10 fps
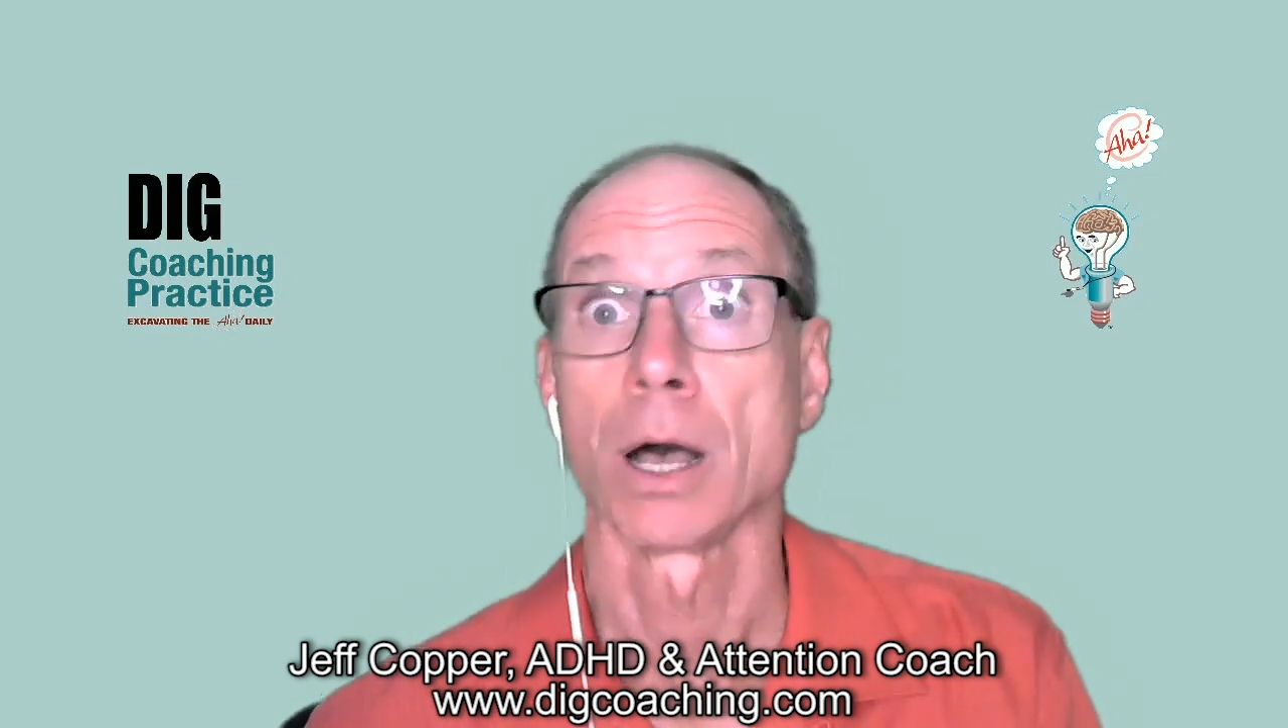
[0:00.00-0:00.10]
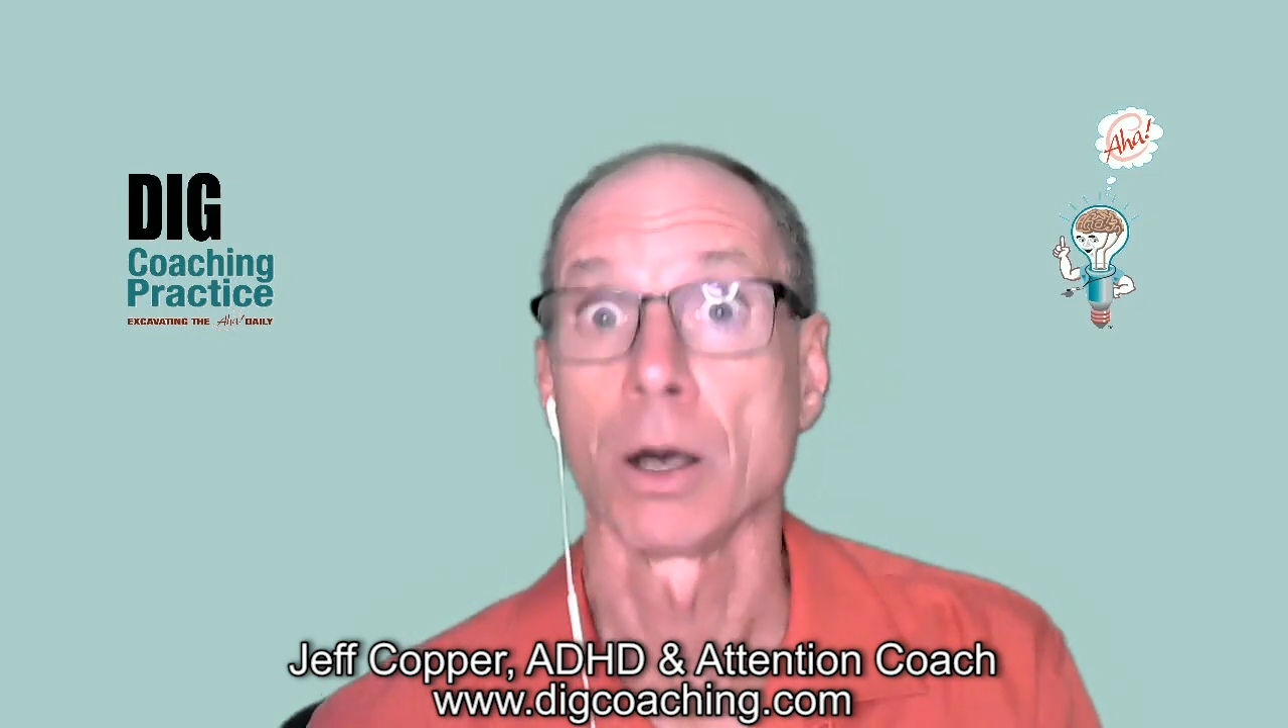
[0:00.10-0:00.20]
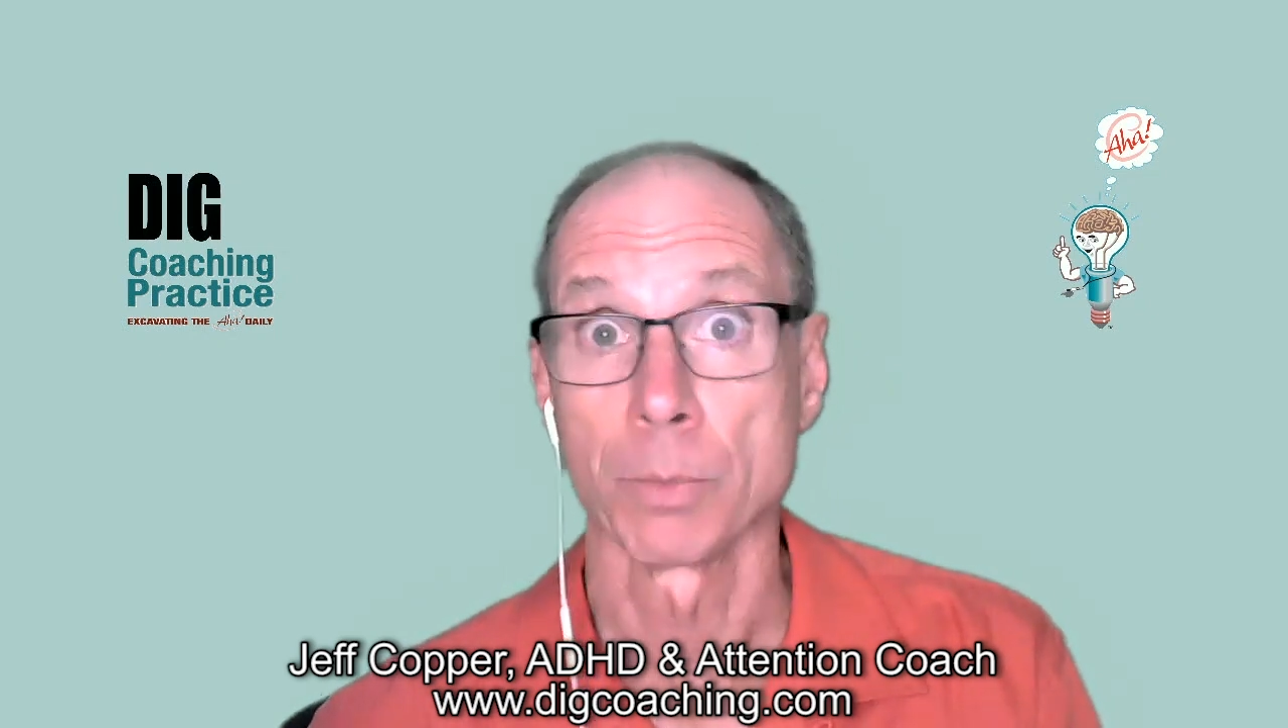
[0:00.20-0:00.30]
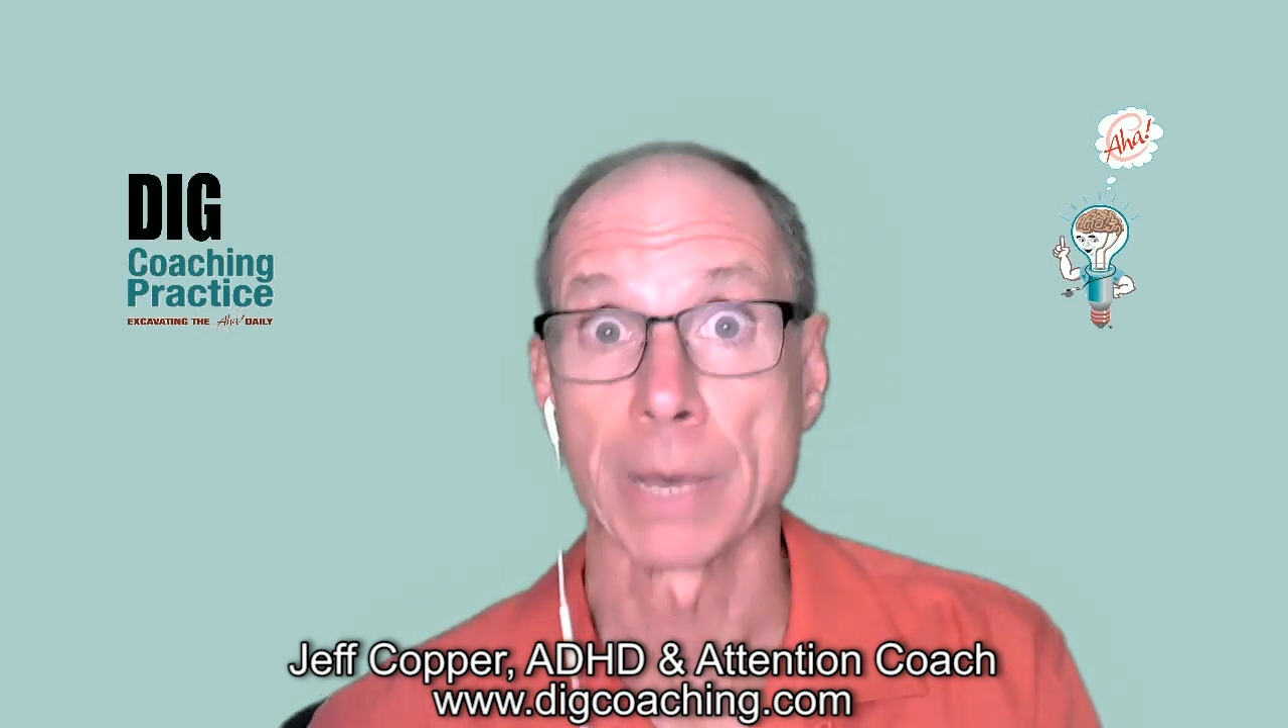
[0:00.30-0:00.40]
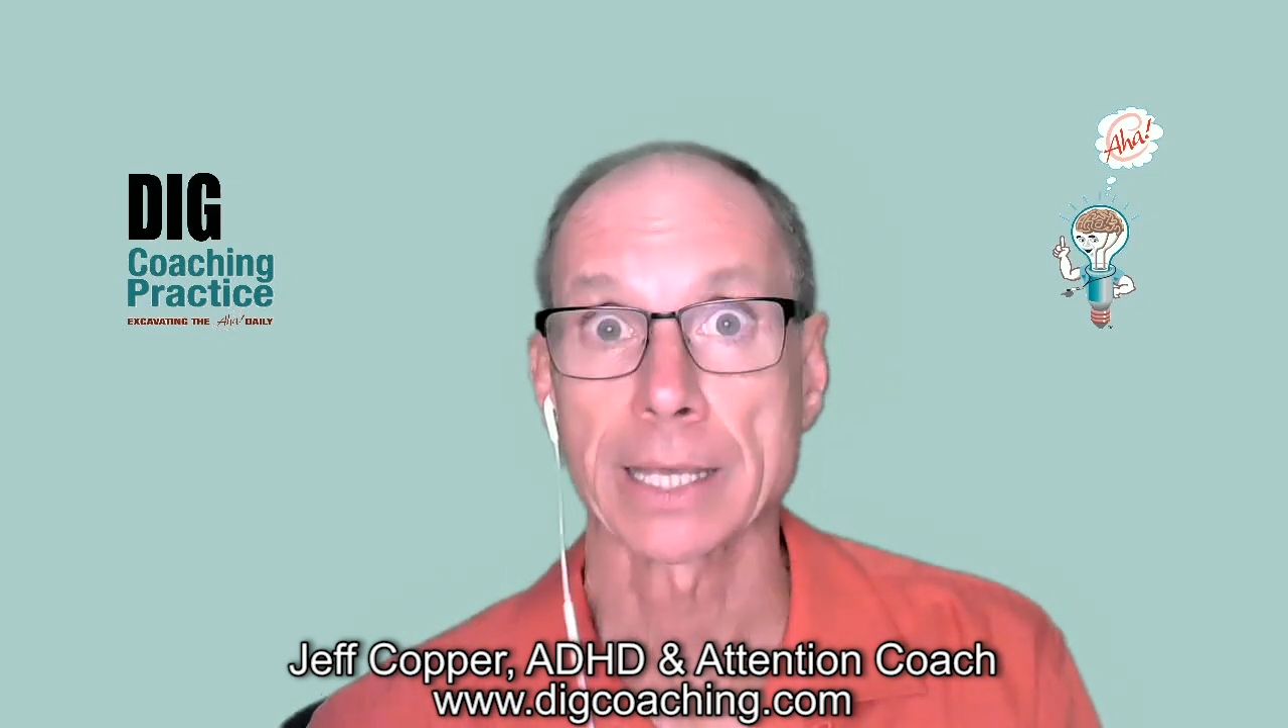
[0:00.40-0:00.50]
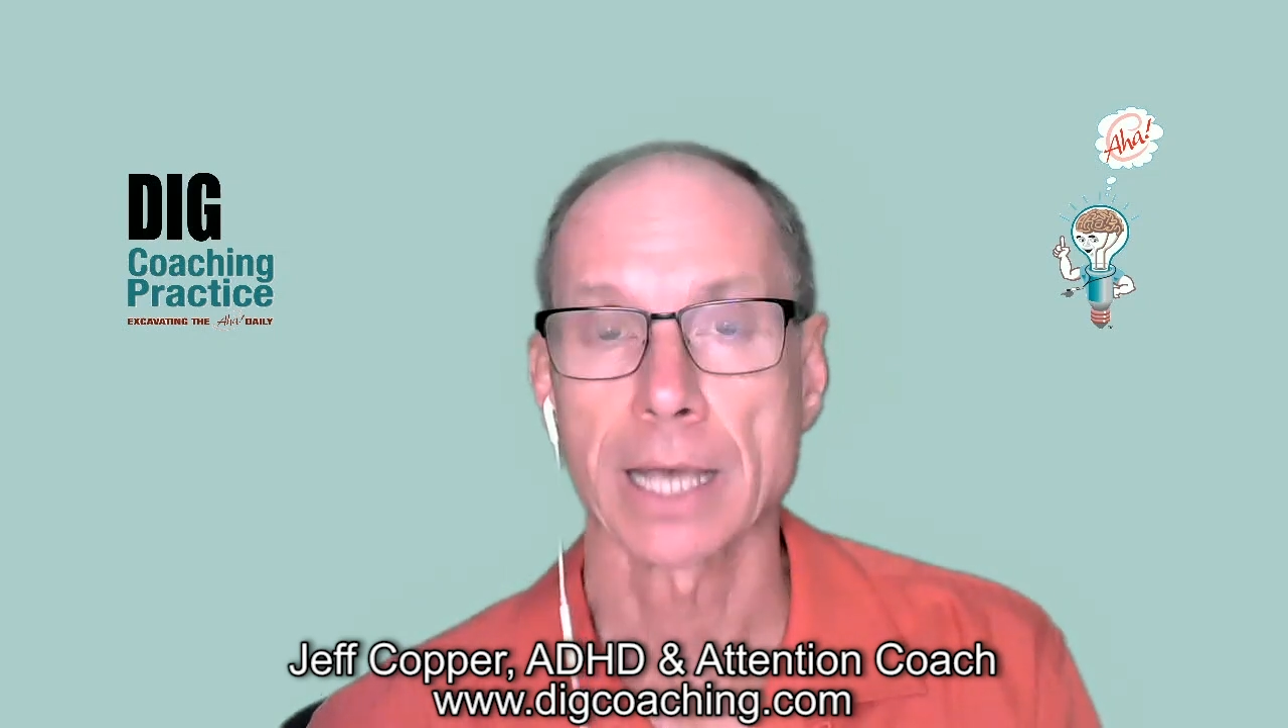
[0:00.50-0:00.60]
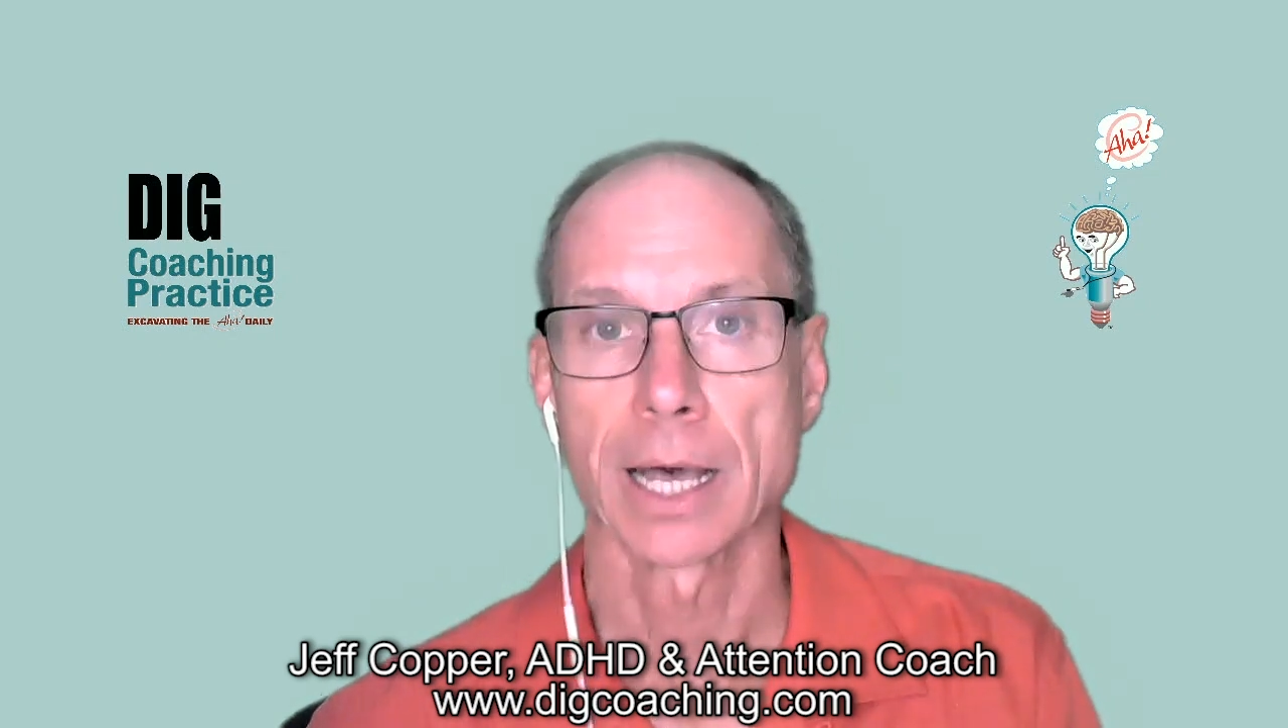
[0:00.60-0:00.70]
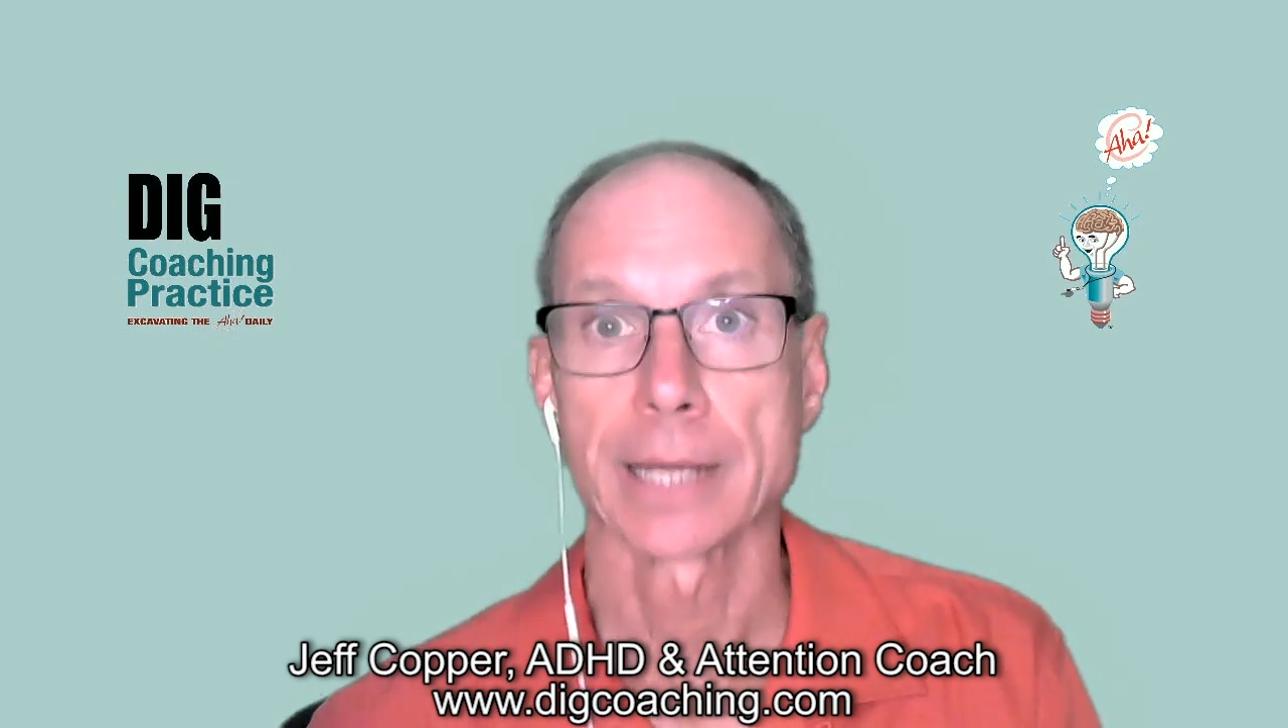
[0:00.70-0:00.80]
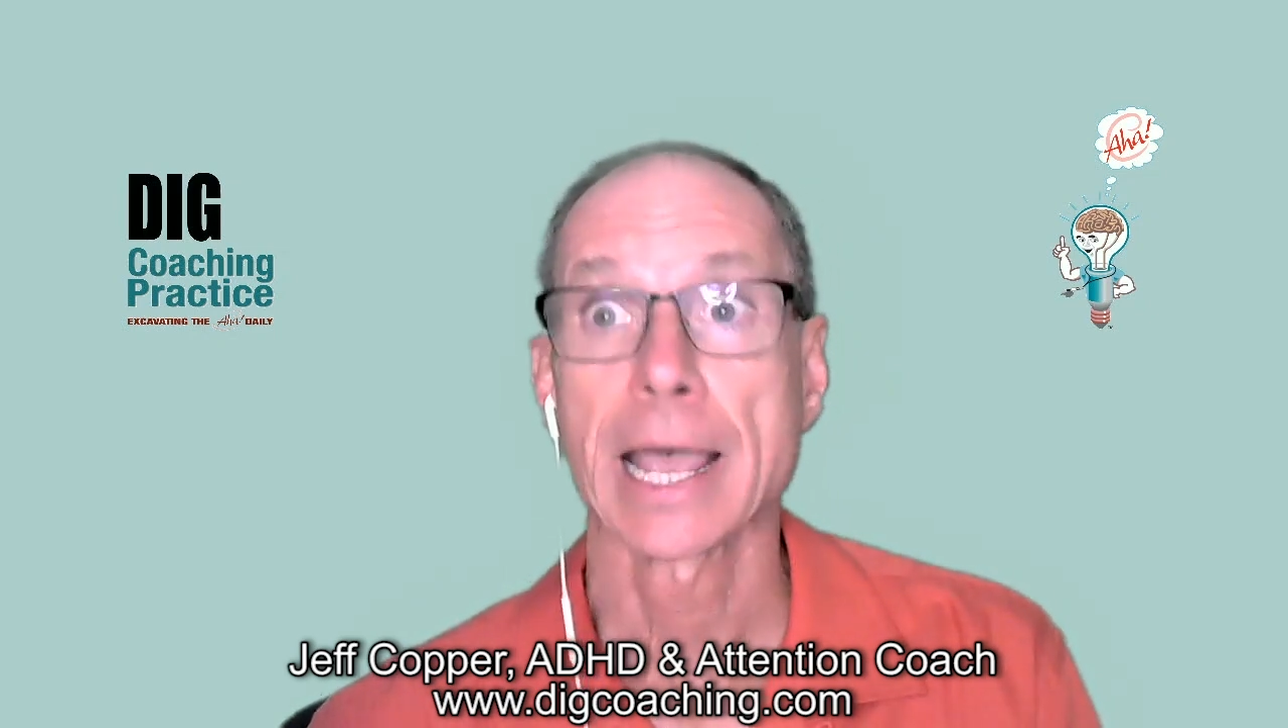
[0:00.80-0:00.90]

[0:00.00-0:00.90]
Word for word: Oh my God,